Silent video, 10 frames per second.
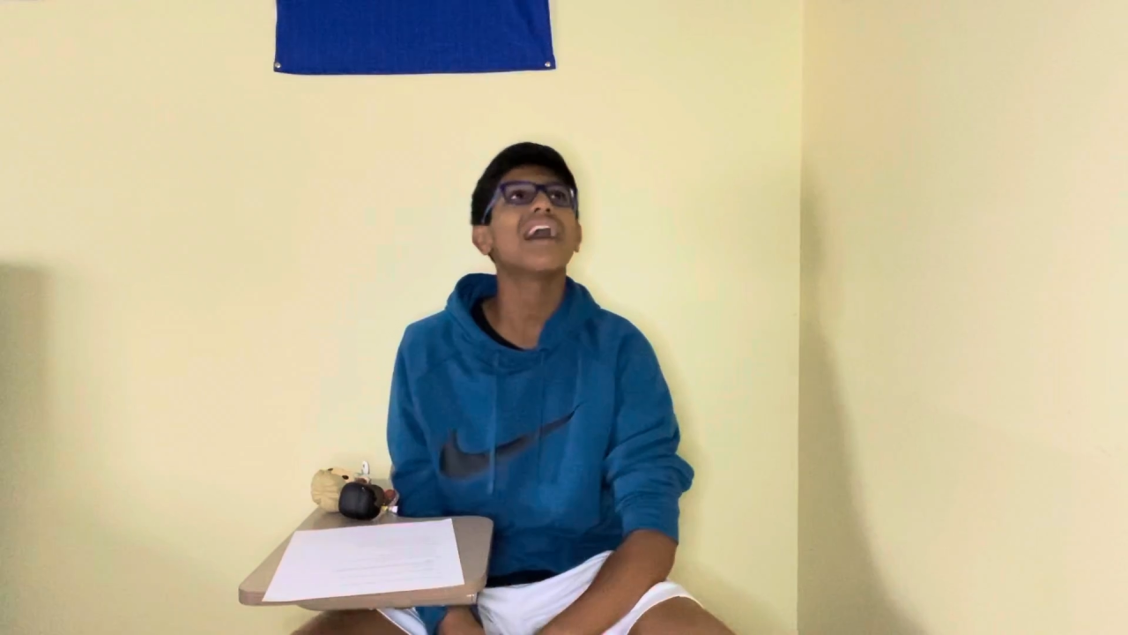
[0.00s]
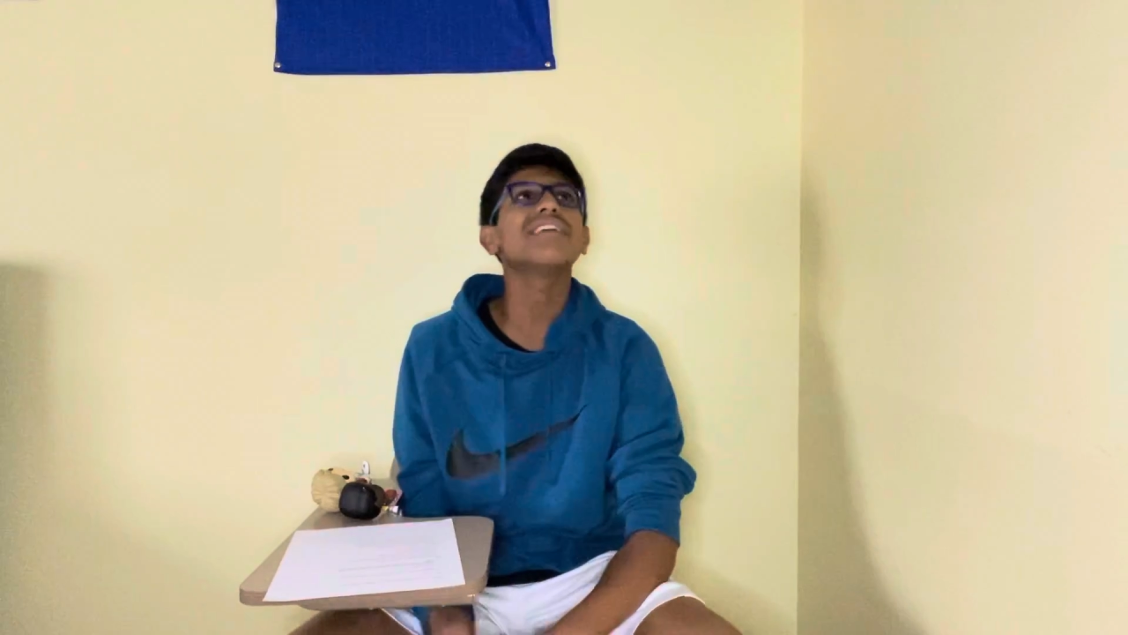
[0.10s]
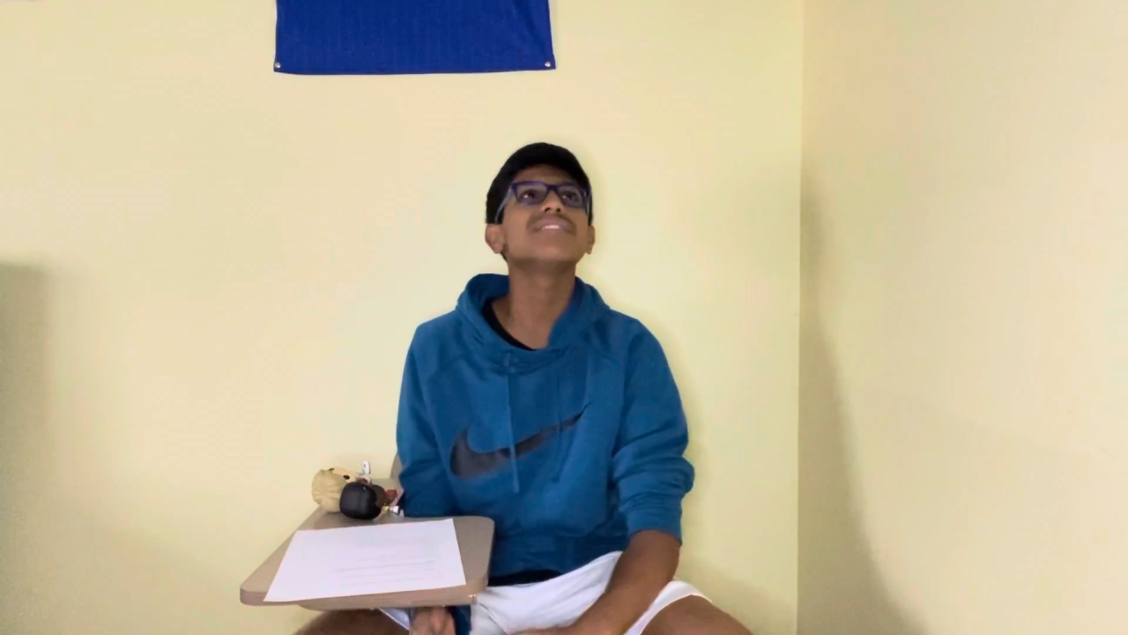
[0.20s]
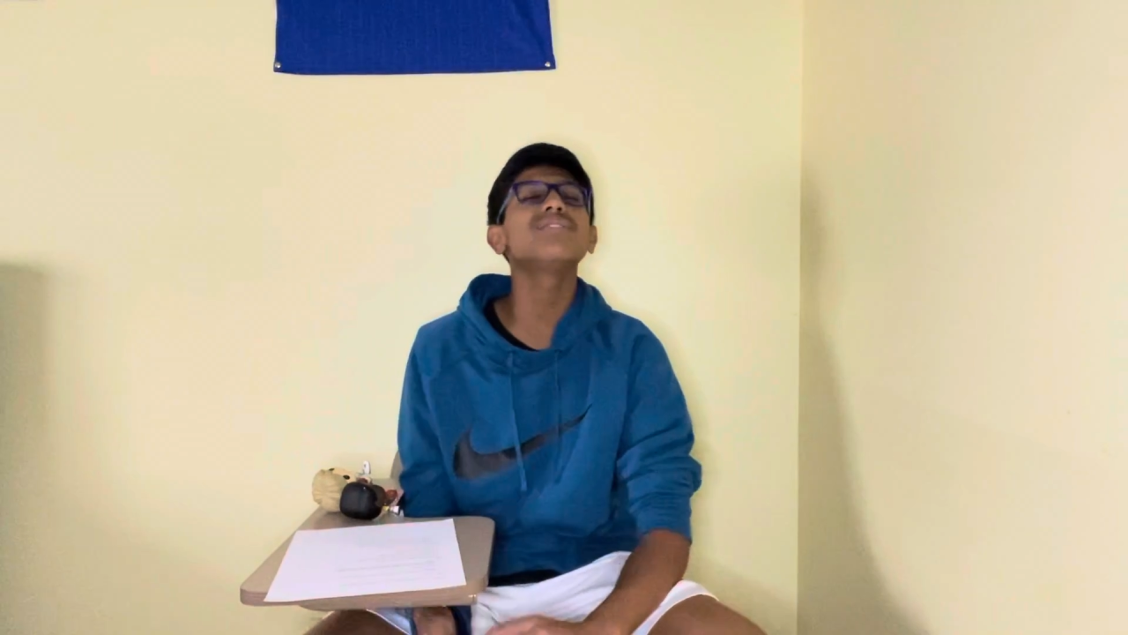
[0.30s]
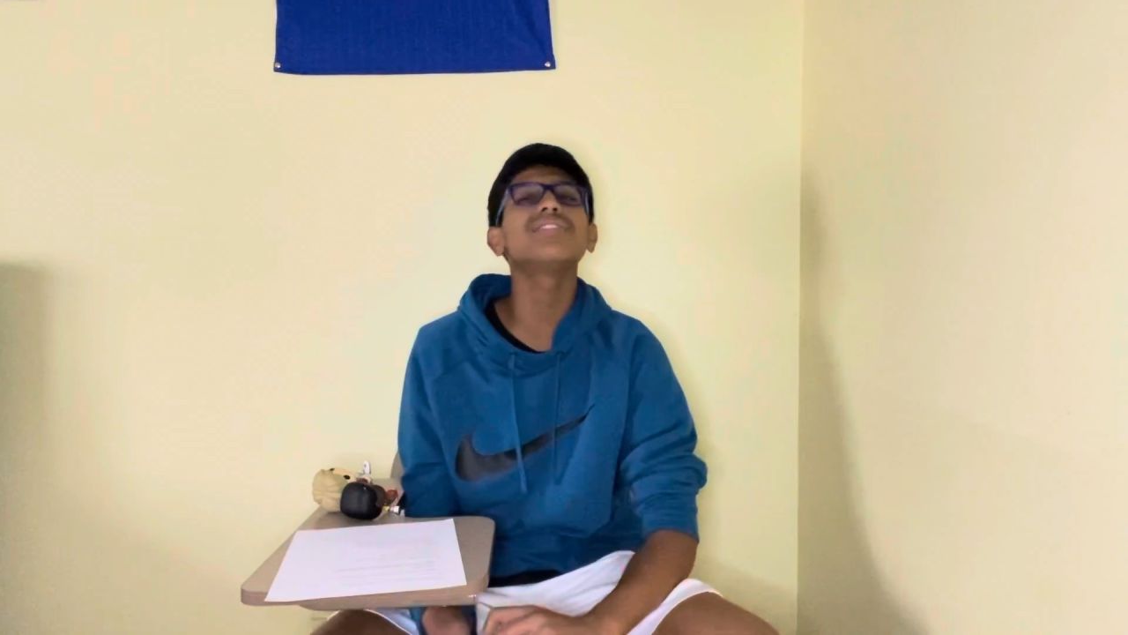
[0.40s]

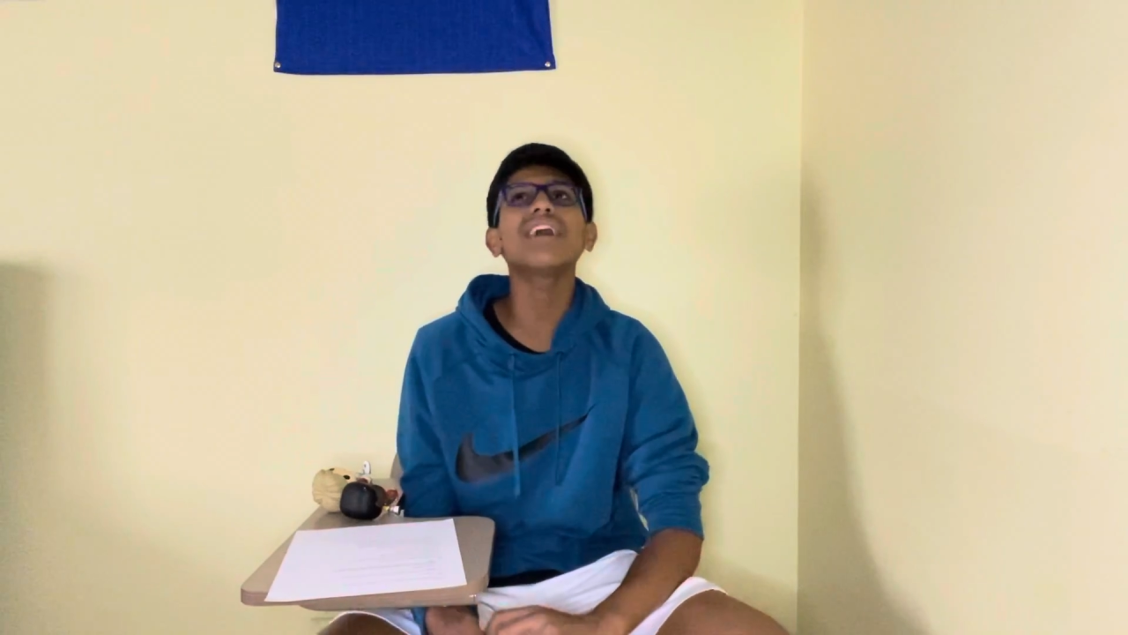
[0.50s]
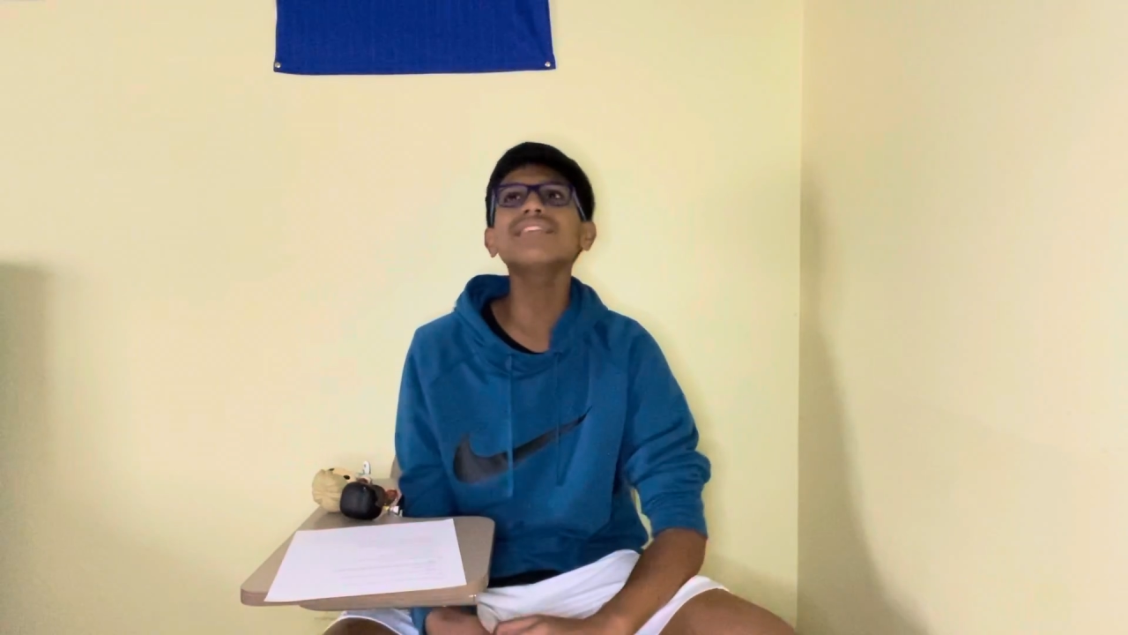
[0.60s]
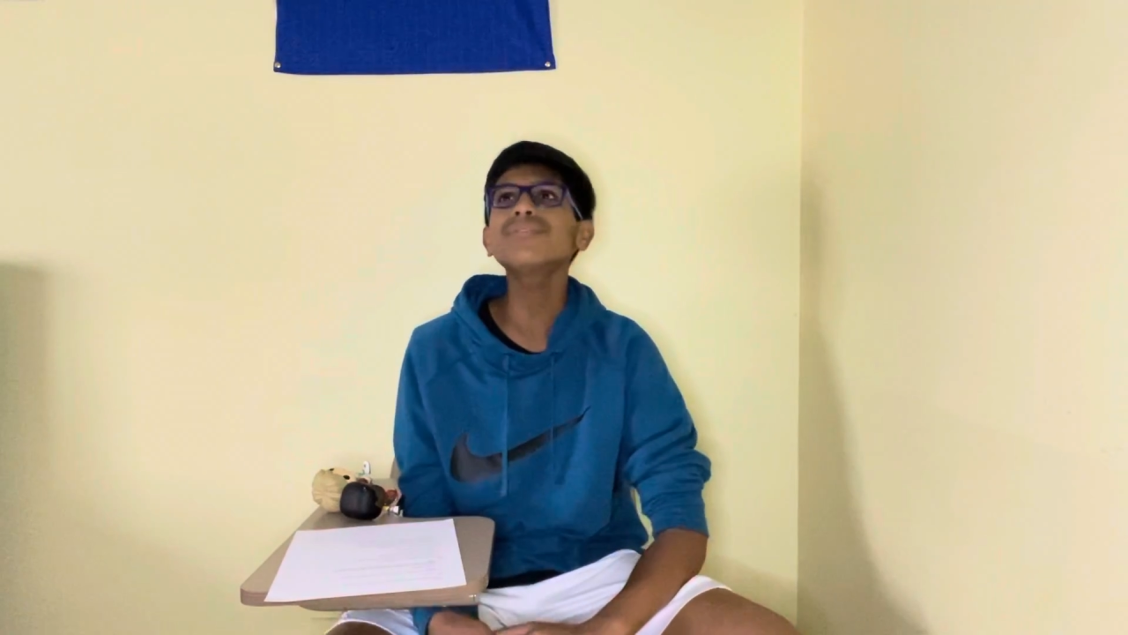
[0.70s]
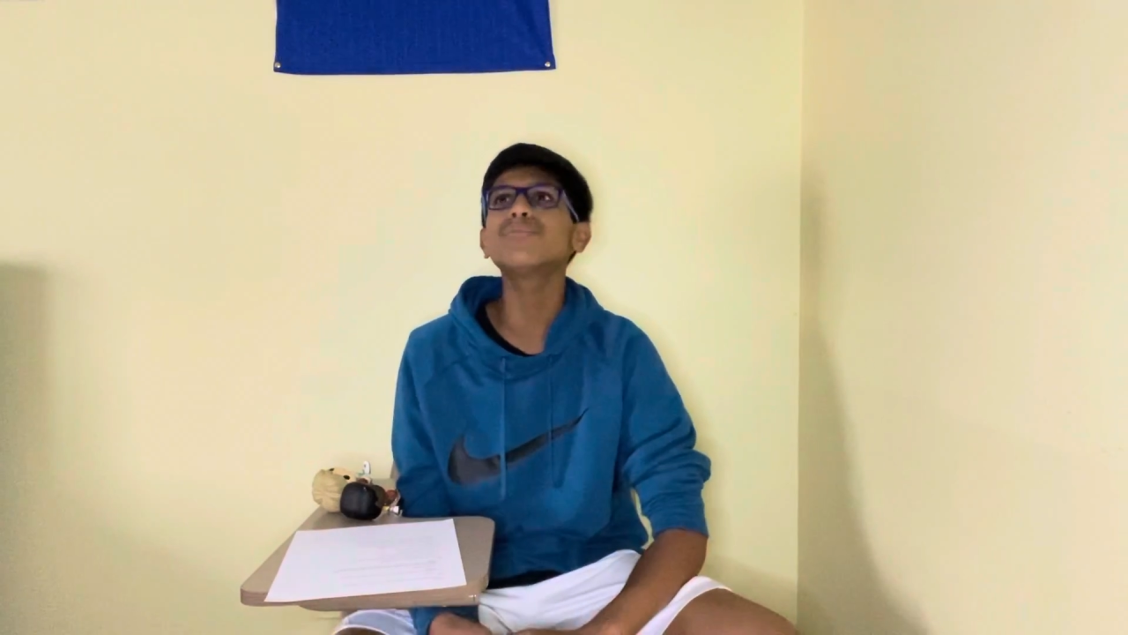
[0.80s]
That's